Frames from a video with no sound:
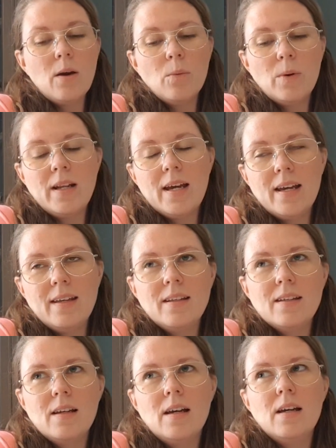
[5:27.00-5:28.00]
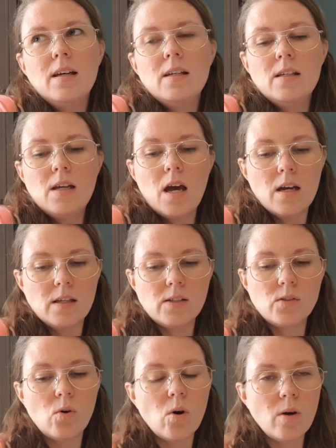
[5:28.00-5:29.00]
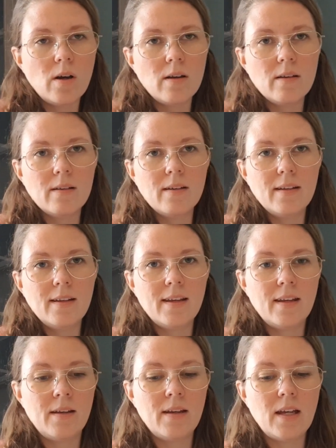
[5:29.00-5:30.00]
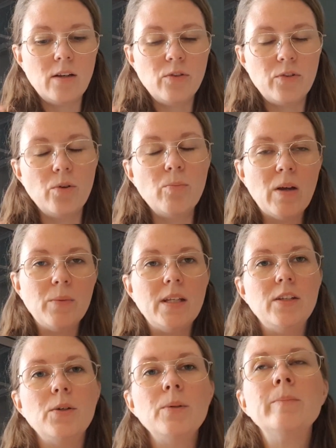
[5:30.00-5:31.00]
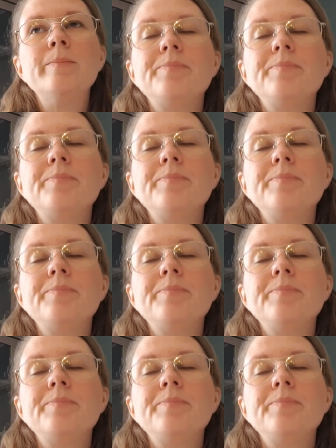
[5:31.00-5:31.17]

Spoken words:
When I saw, I looked through my video,